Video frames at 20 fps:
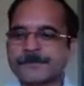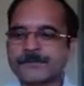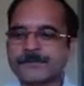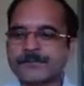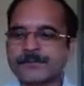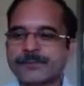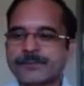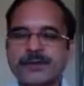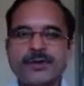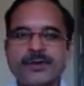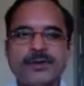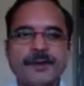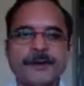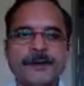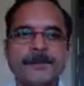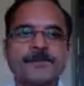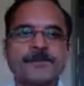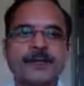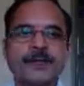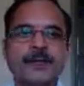and it
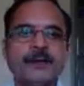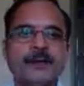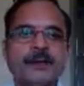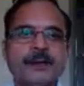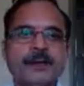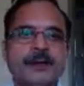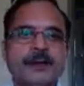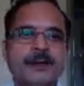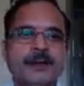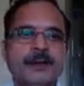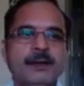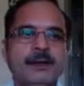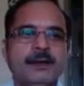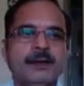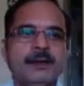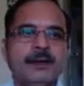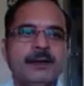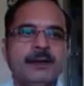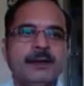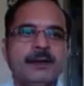is
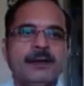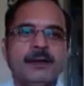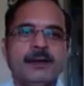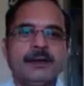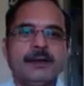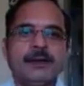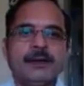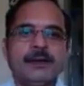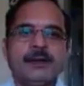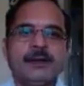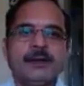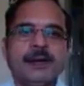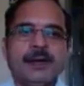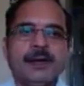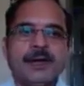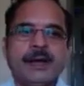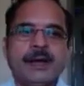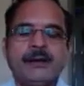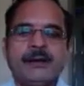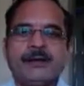just like a PN
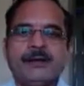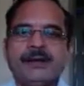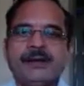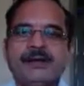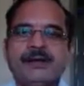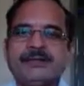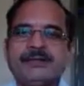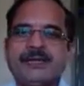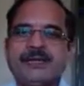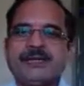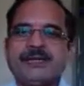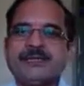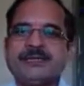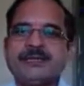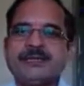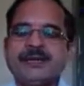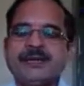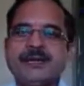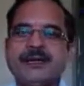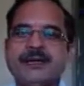junction diode.
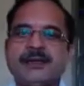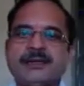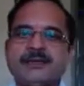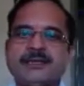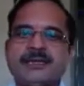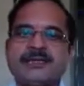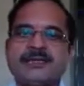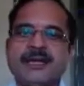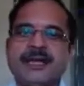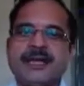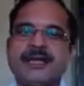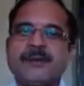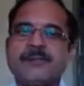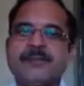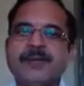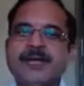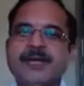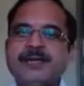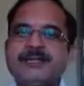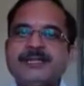It works like a
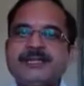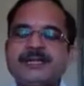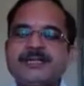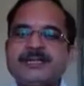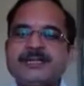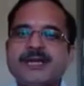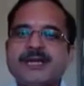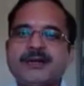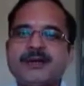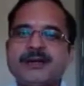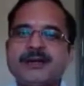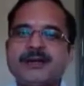PN junction here.